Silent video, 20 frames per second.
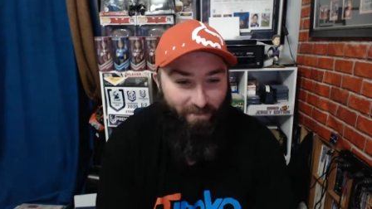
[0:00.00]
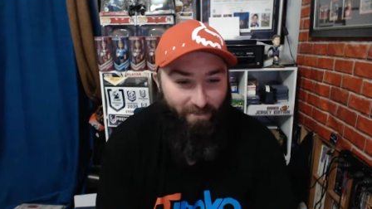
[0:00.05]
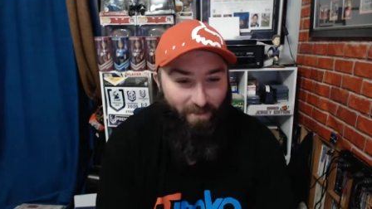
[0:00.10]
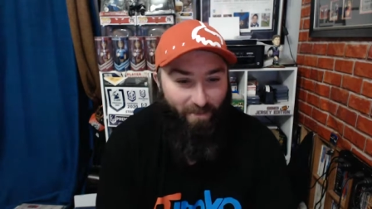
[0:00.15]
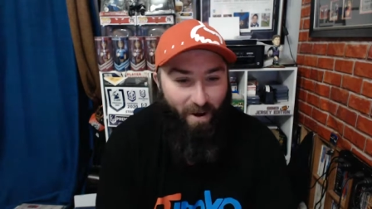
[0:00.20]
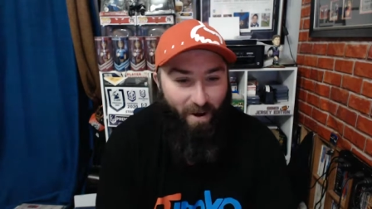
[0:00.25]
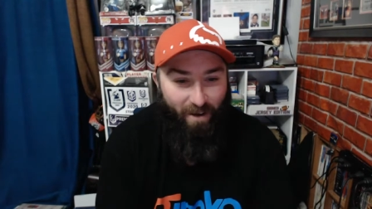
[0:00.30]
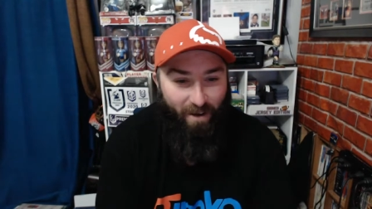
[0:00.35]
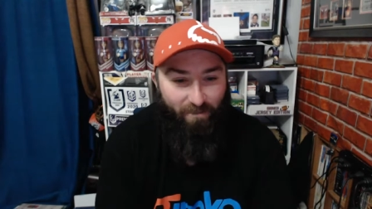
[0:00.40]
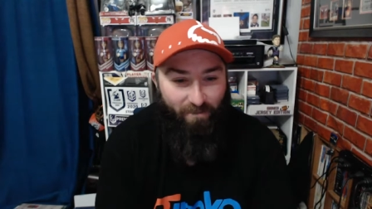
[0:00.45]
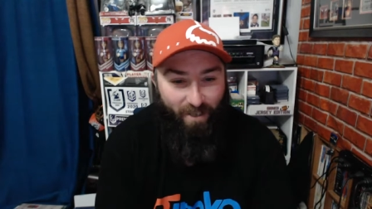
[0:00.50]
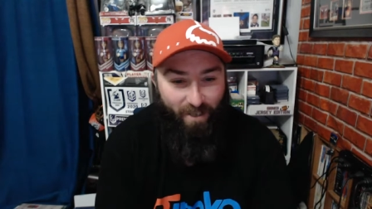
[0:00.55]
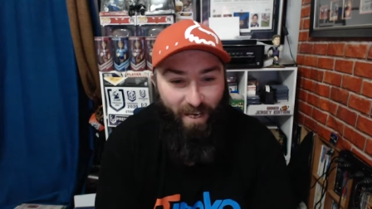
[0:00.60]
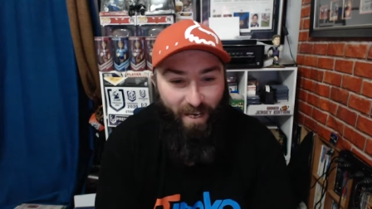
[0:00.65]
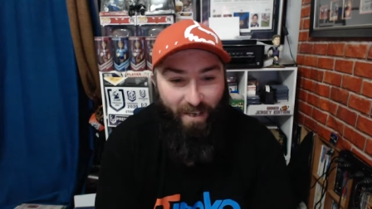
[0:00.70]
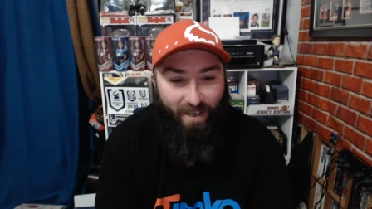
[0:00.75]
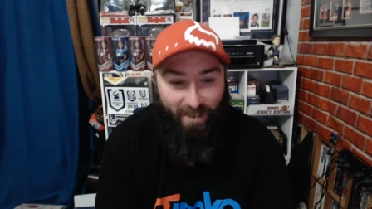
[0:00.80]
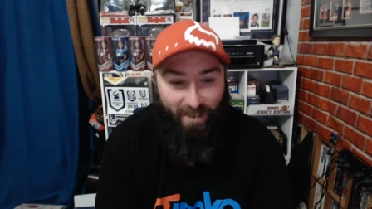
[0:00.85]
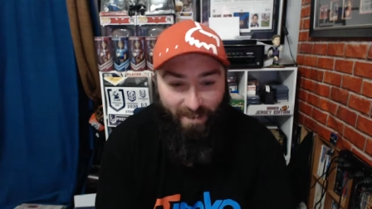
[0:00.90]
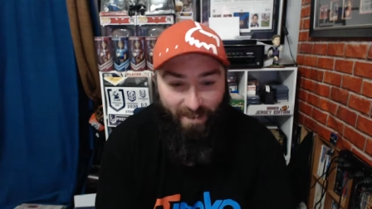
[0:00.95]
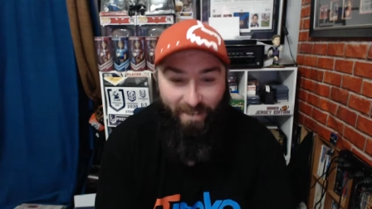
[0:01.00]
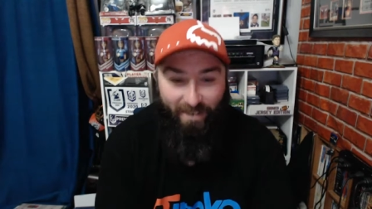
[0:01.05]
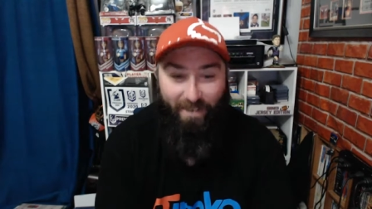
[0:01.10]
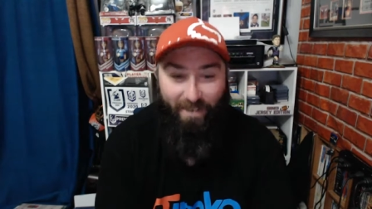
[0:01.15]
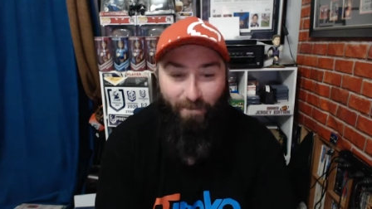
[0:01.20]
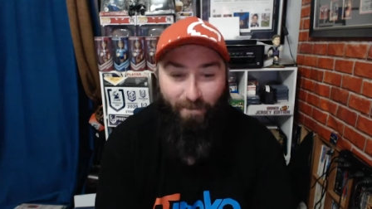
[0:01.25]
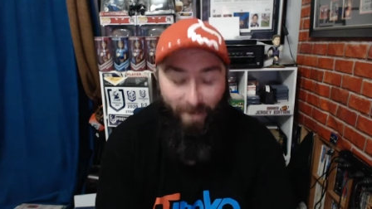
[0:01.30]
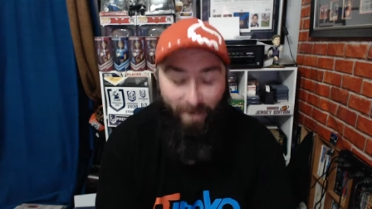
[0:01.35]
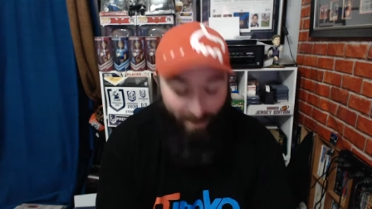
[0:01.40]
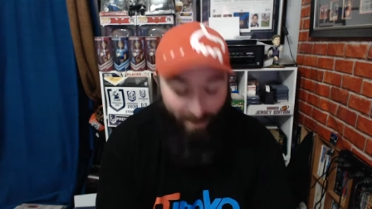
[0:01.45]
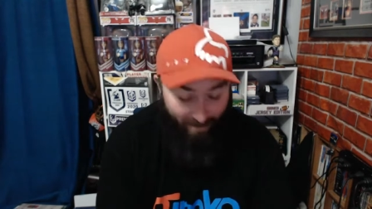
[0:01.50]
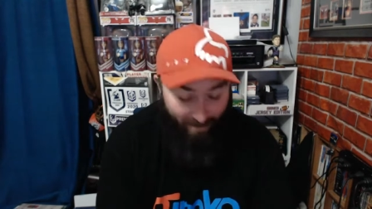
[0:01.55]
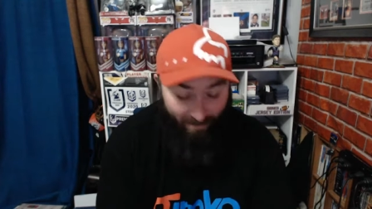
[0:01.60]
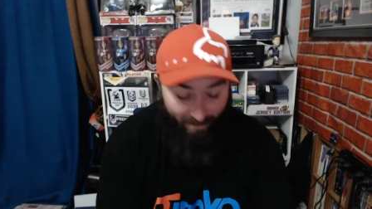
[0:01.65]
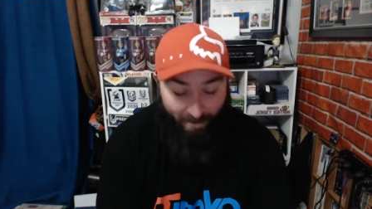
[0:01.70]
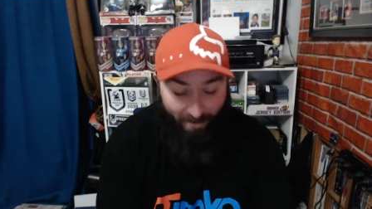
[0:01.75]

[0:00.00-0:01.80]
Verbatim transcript: five seconds to work.